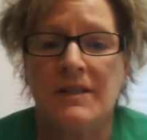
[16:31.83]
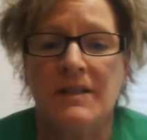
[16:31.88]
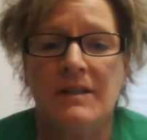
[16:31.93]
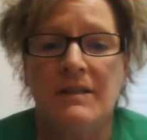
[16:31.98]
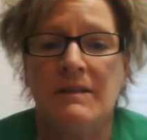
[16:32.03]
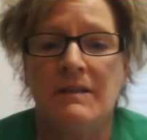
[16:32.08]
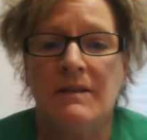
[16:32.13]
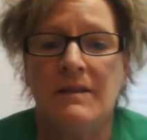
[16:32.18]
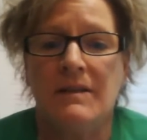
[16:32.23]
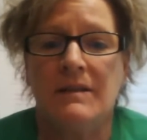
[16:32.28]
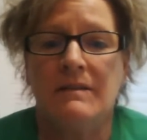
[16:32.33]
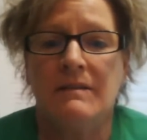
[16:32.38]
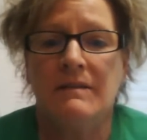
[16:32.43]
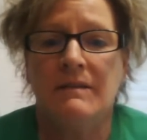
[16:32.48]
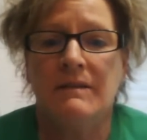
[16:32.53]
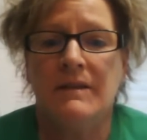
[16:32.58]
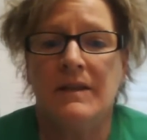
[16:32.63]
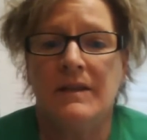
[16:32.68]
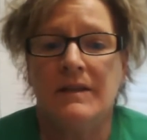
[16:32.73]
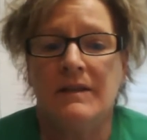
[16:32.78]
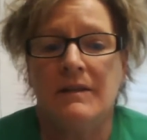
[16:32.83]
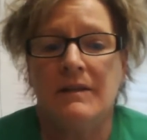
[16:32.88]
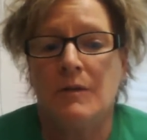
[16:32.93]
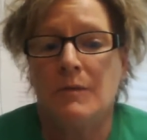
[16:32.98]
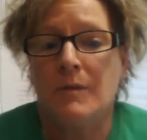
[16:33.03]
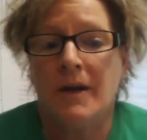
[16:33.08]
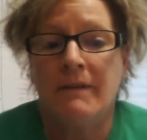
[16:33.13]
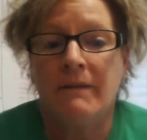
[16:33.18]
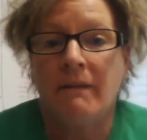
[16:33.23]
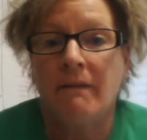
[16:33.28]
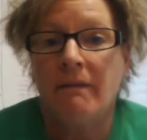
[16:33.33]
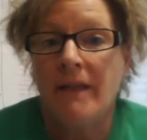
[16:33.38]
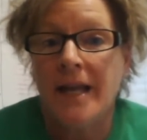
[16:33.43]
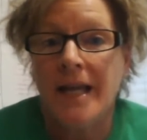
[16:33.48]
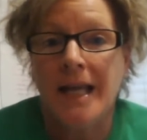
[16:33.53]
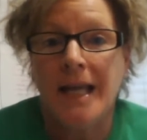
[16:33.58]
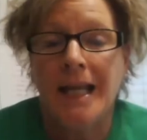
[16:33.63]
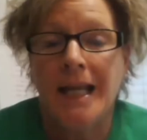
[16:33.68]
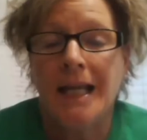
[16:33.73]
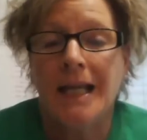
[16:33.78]
in around the
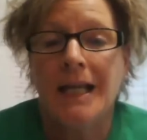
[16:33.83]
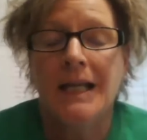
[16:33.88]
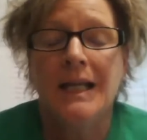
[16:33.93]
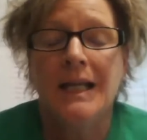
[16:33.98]
lake.